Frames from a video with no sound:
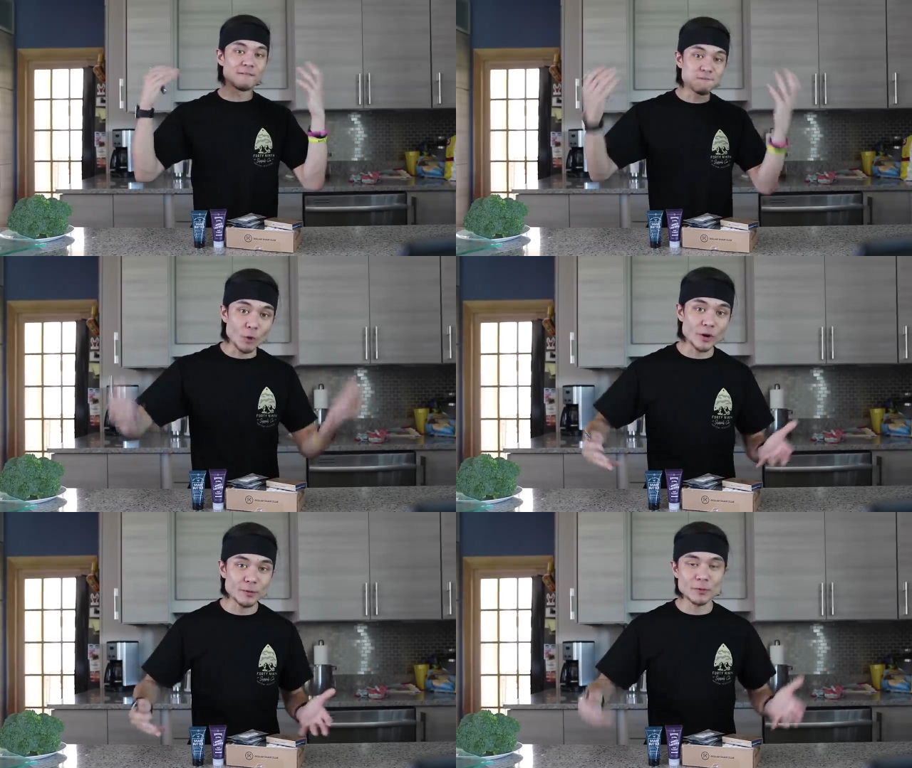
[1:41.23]

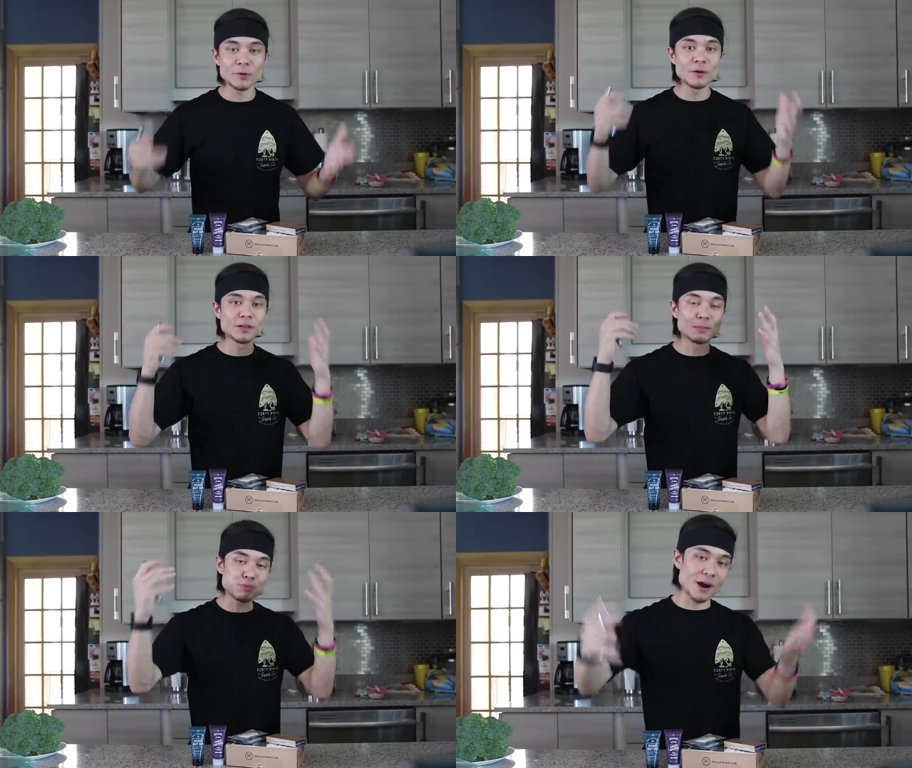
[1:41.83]

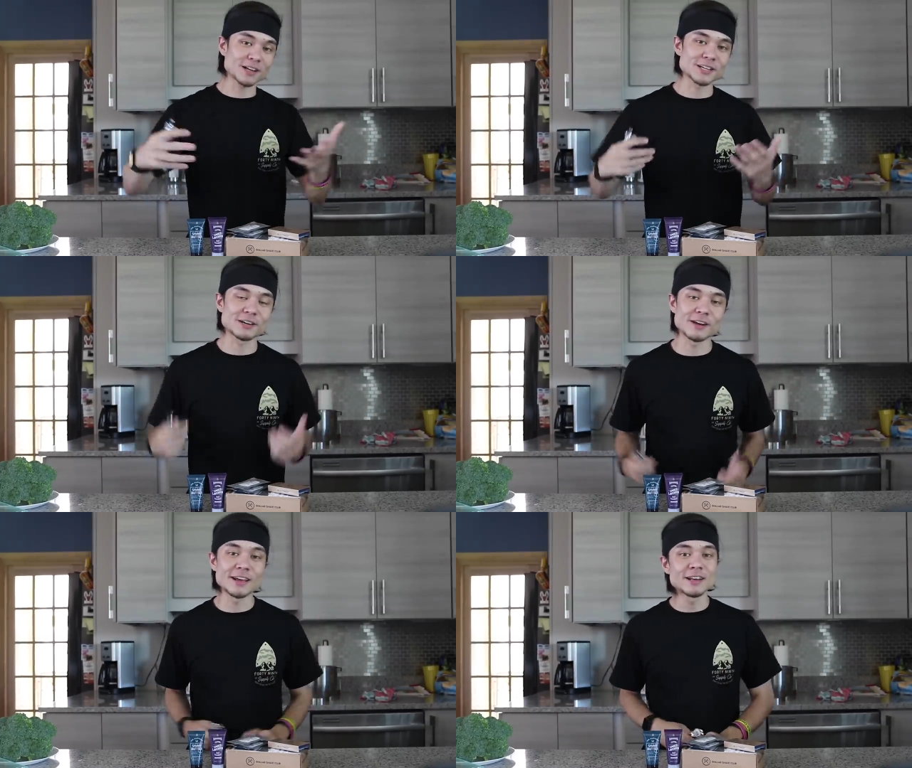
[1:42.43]
affordable, the products are
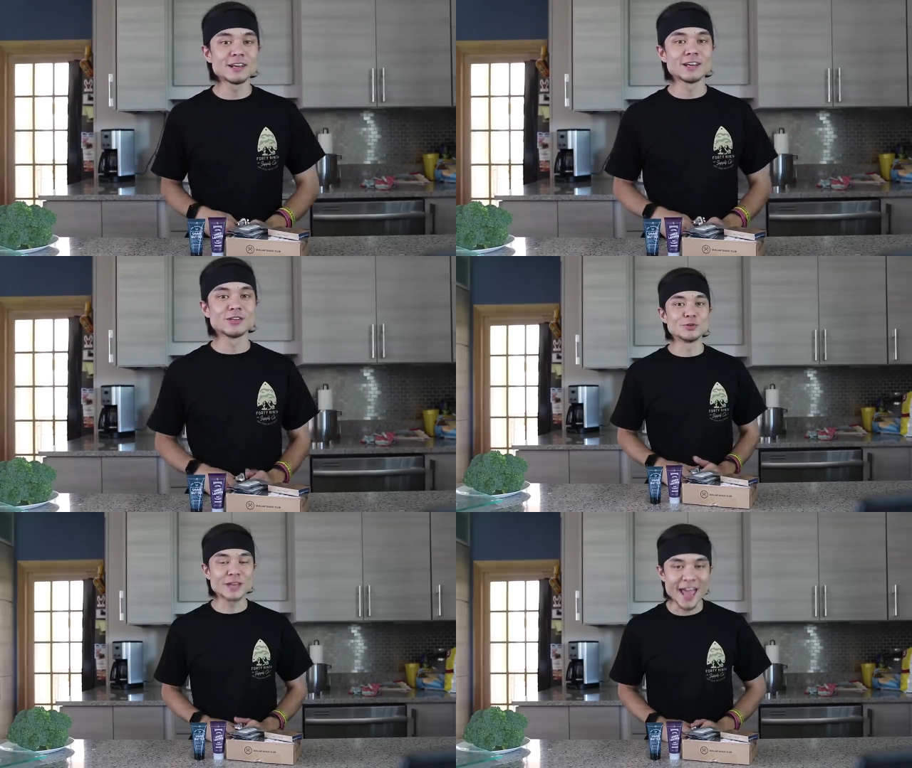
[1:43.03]
great,
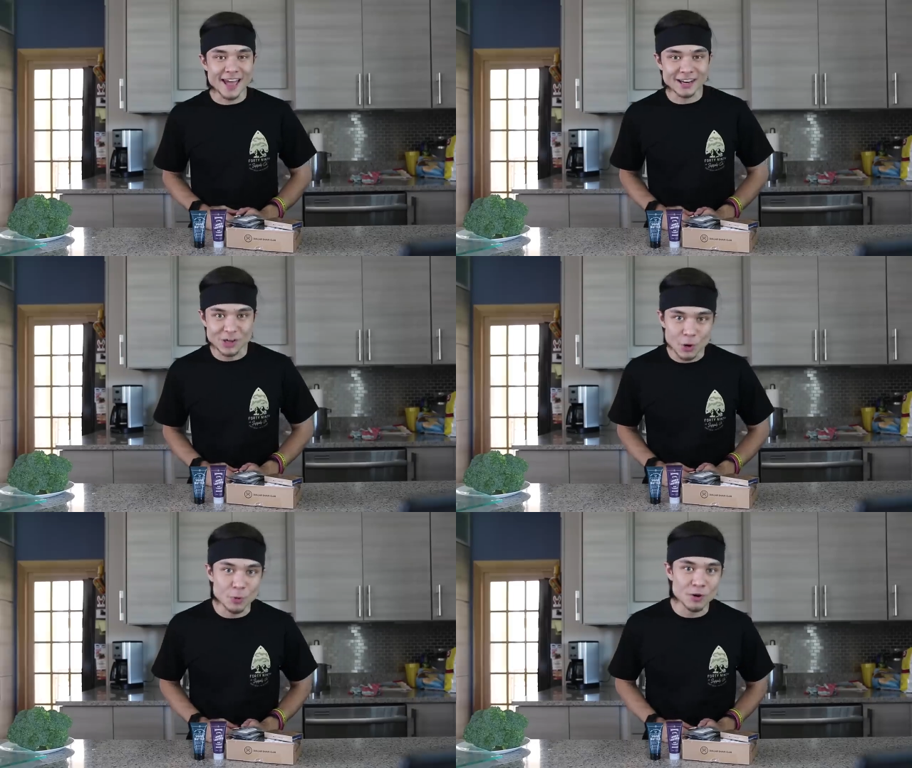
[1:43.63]
you
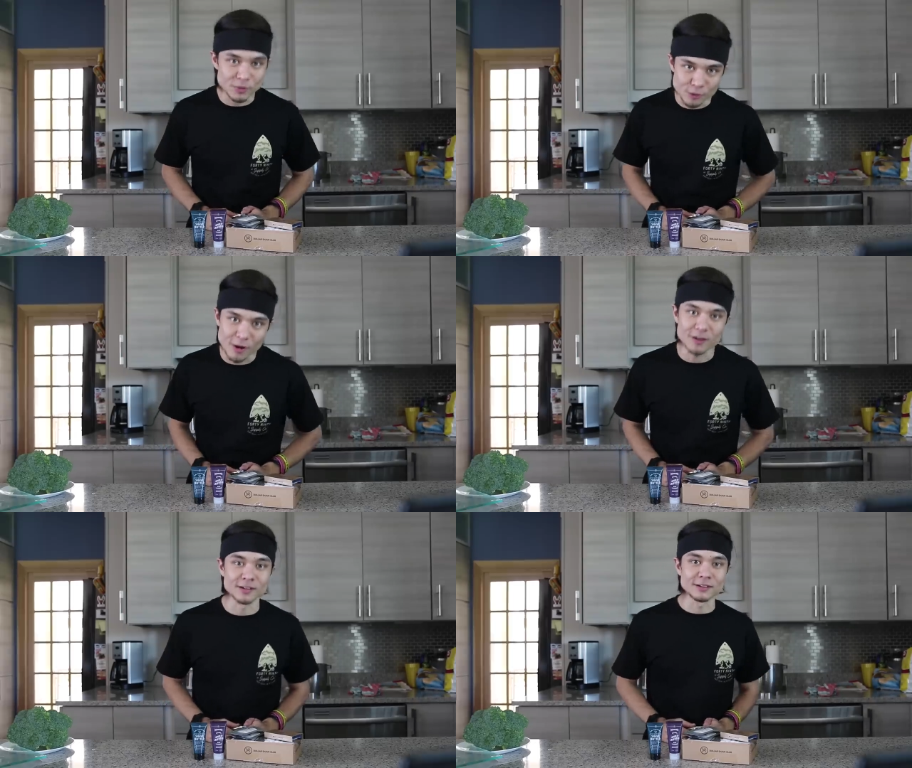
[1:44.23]
can't go
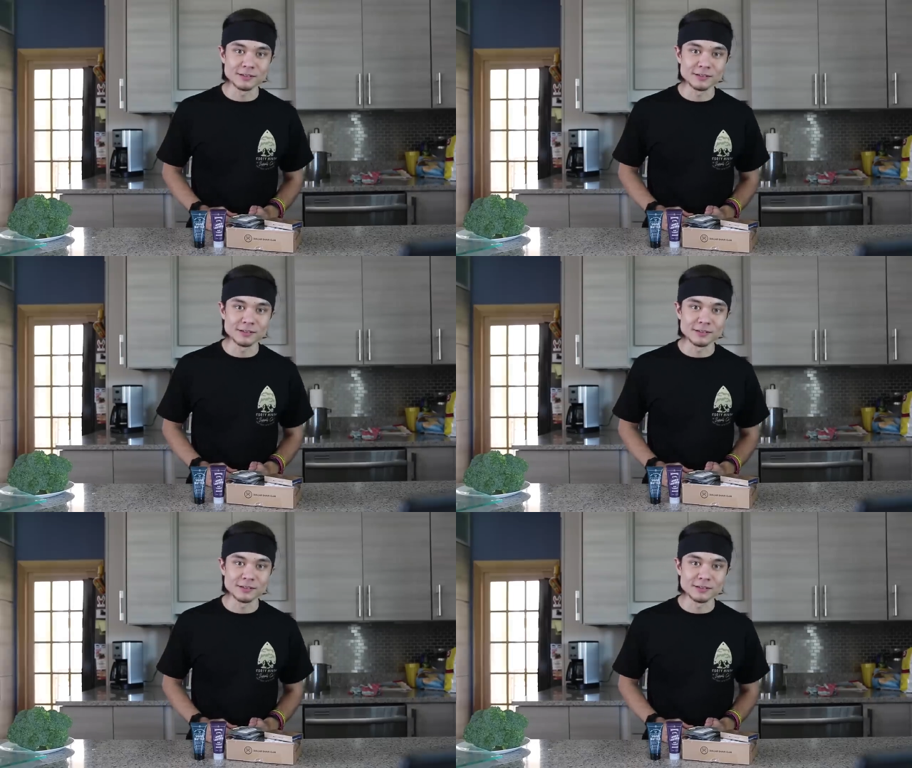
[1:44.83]
wrong.